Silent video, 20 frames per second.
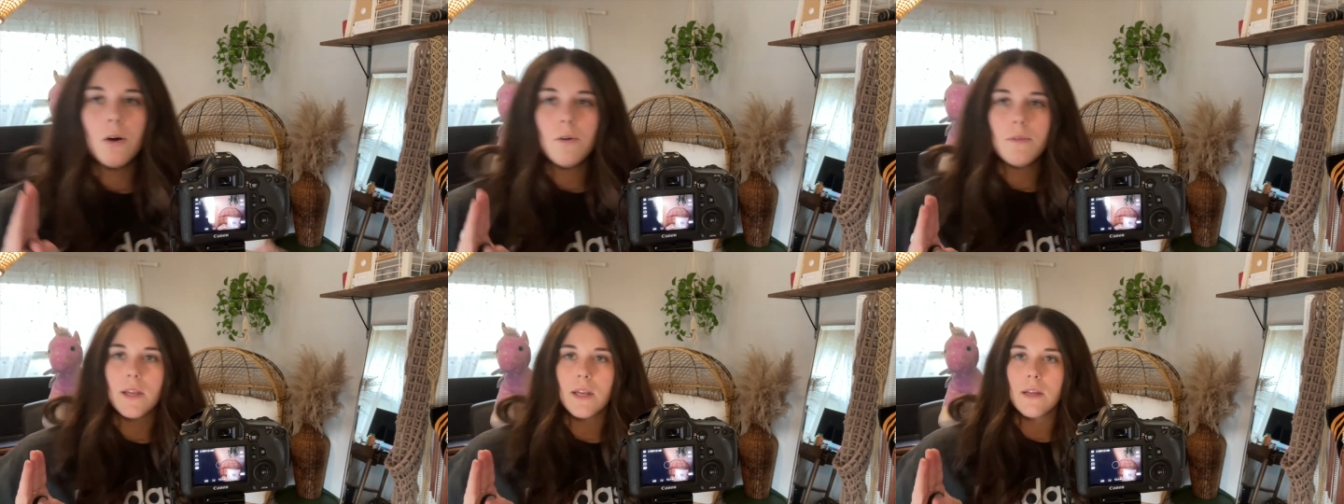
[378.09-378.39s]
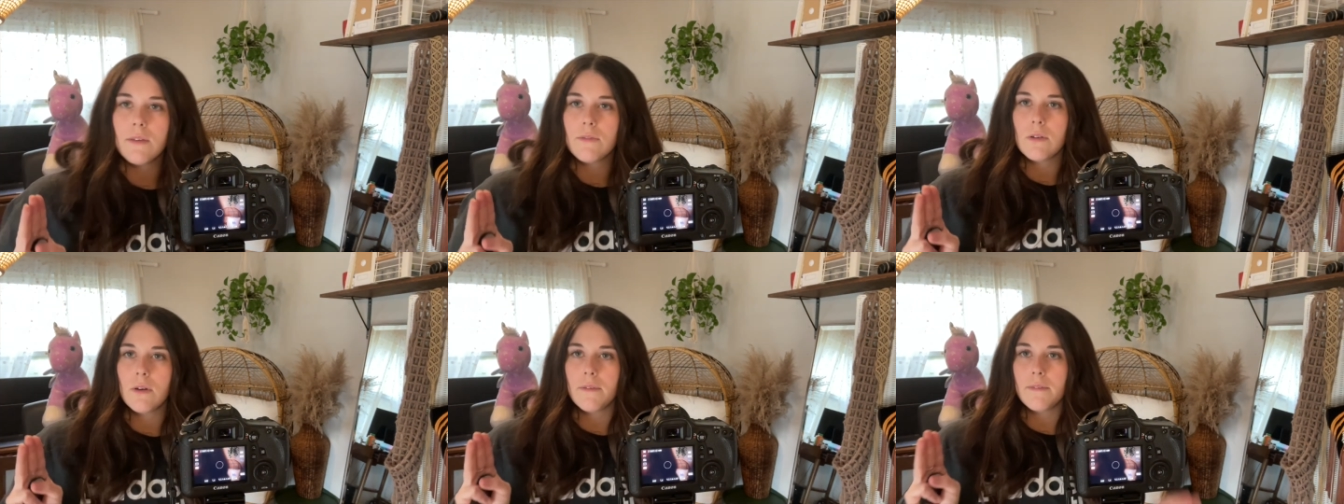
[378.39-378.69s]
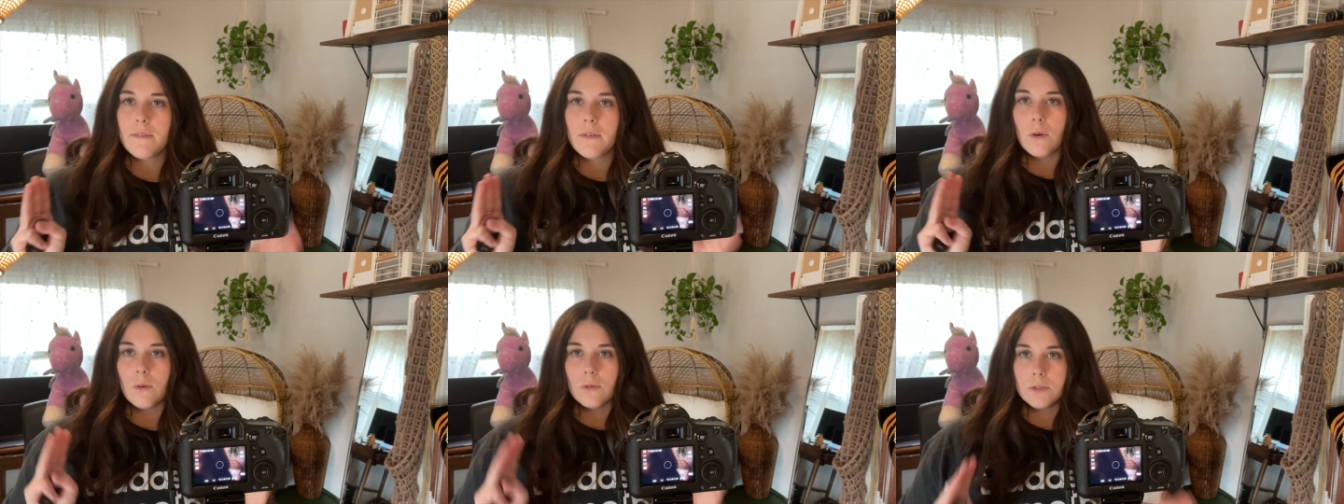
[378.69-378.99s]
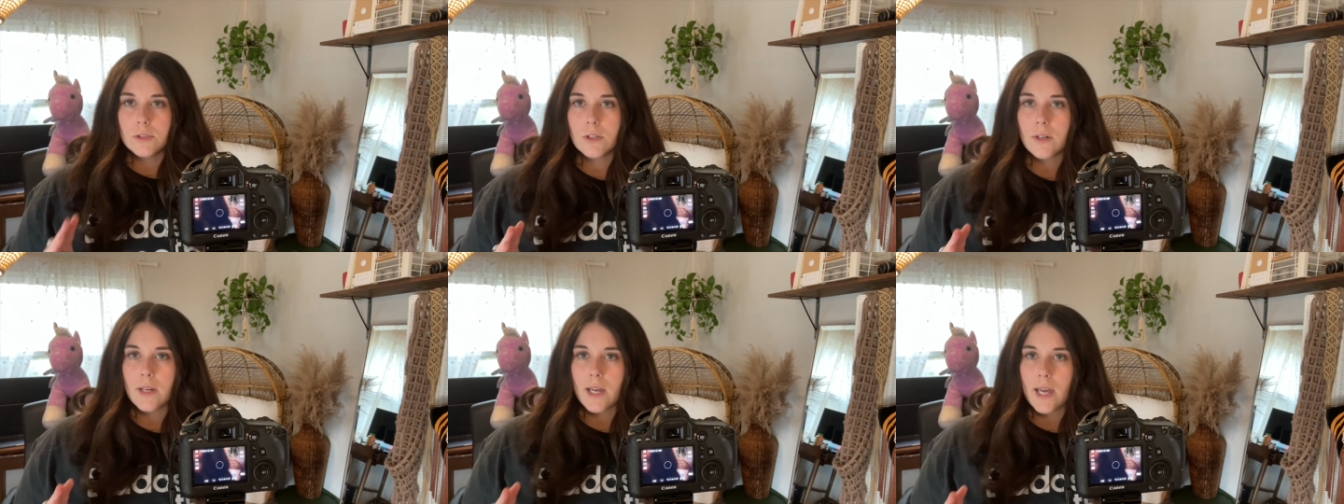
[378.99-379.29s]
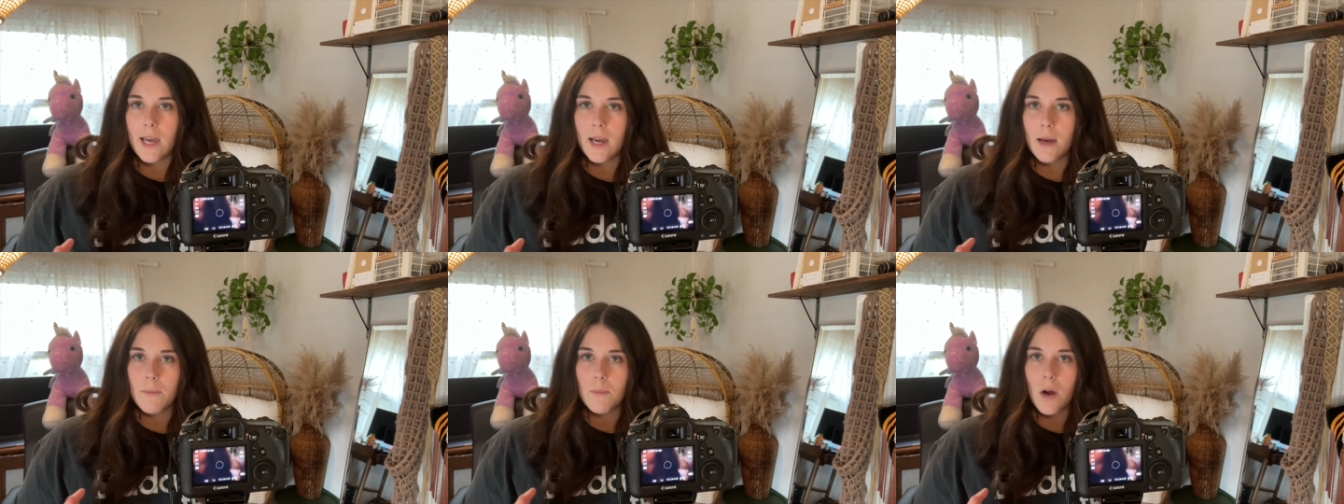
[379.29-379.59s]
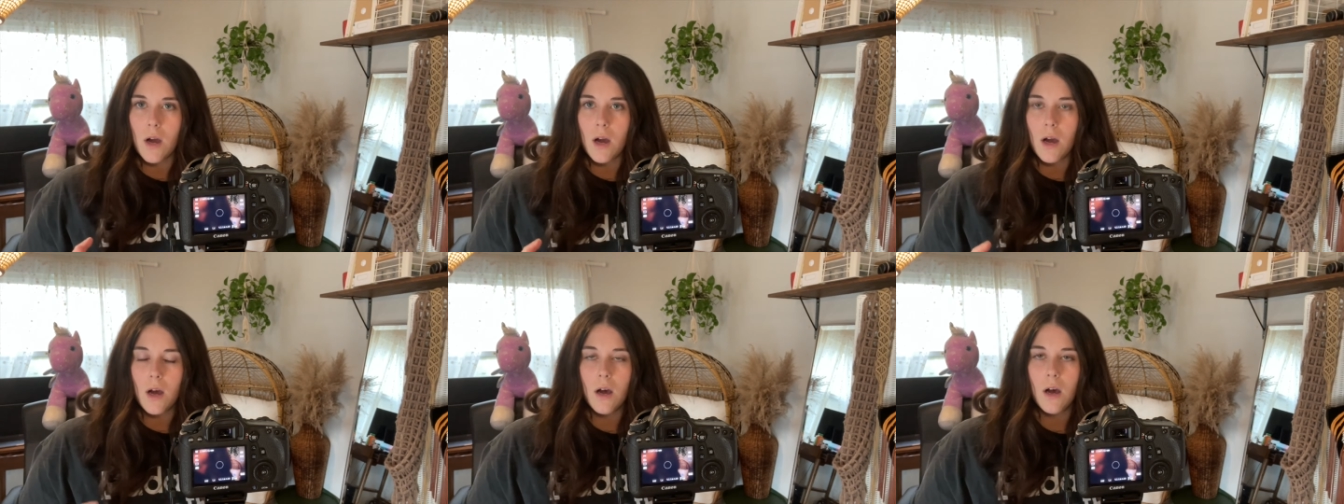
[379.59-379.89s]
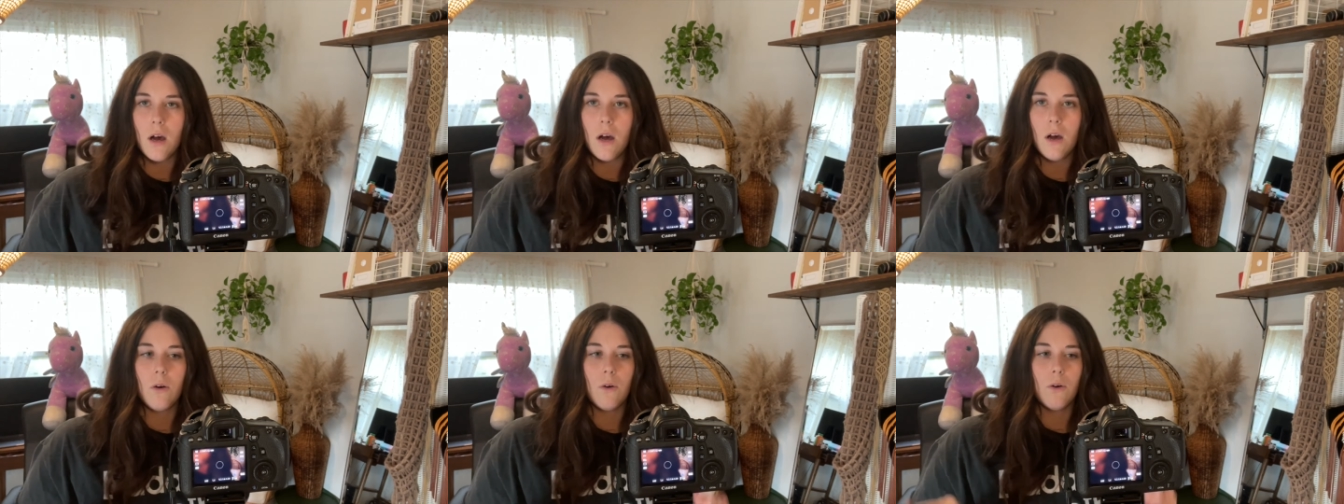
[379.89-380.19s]
that if you have an older
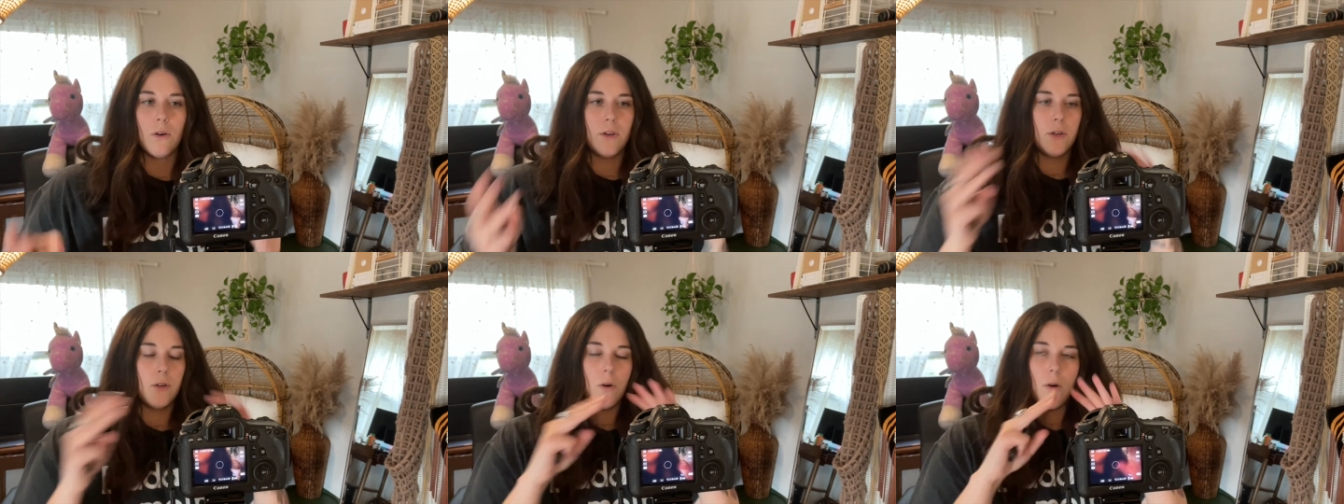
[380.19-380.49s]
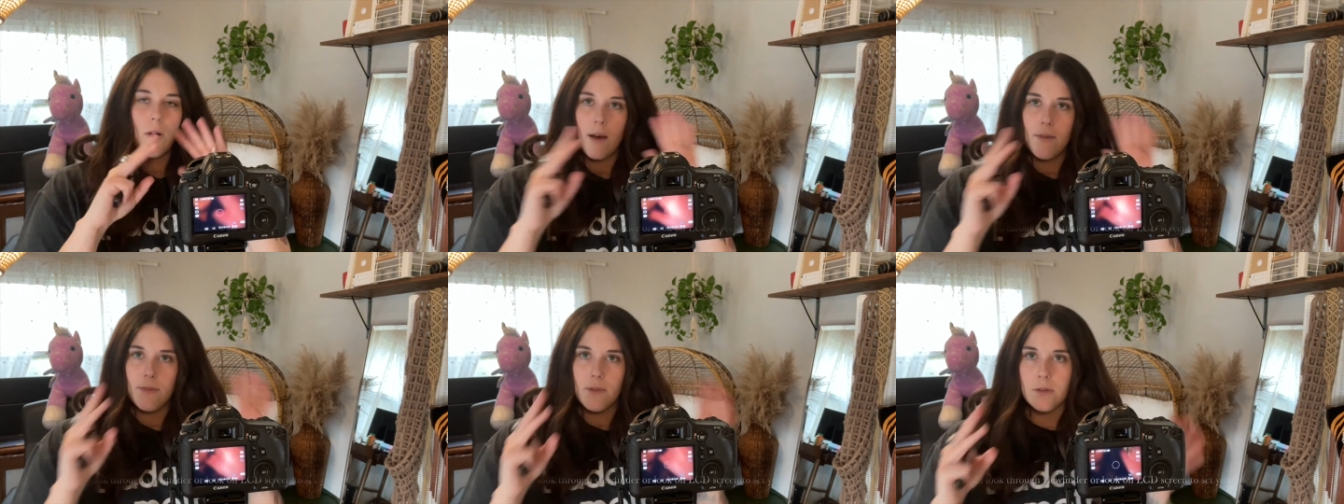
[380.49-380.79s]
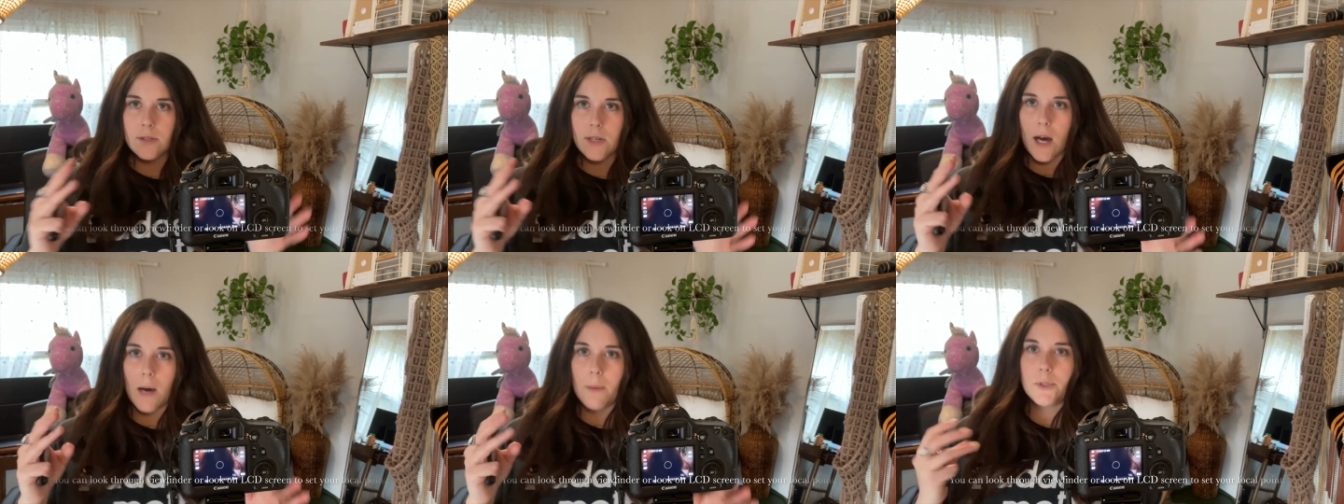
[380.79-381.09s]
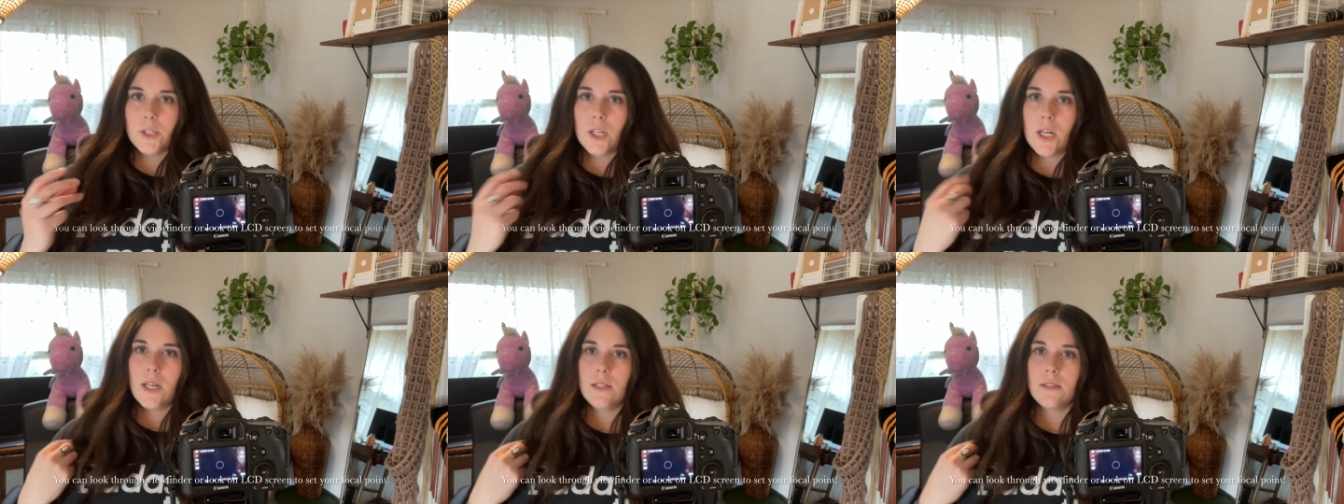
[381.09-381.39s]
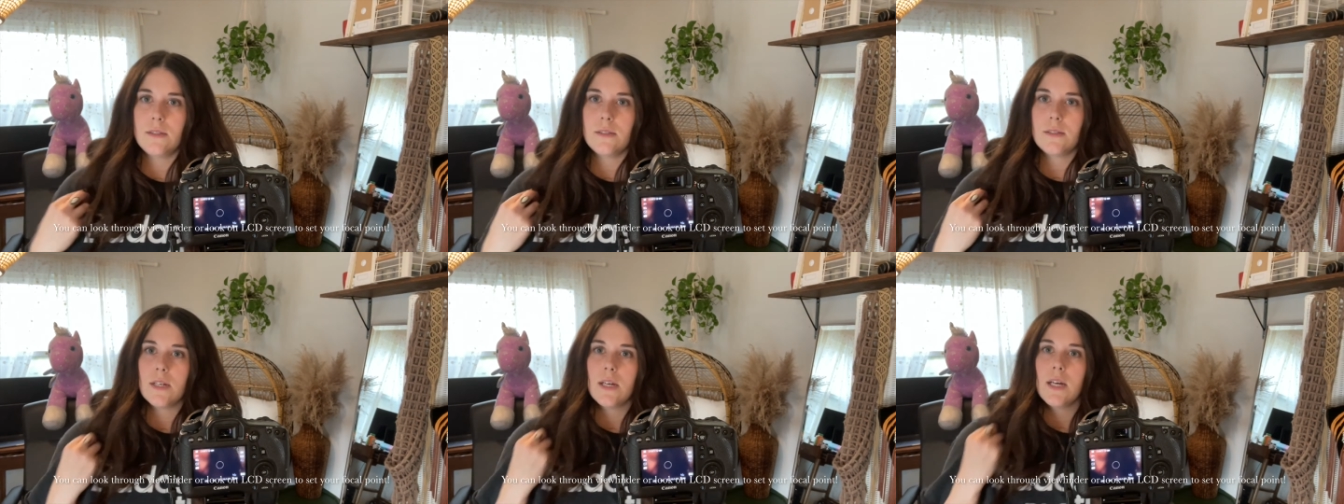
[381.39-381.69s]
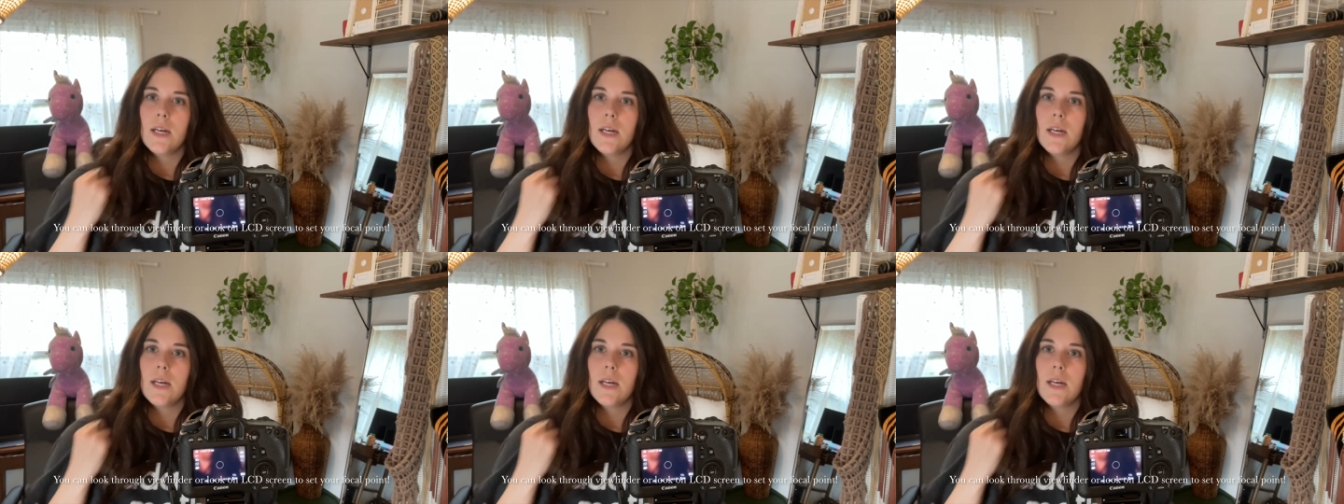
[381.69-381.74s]
camera or you don't have those options,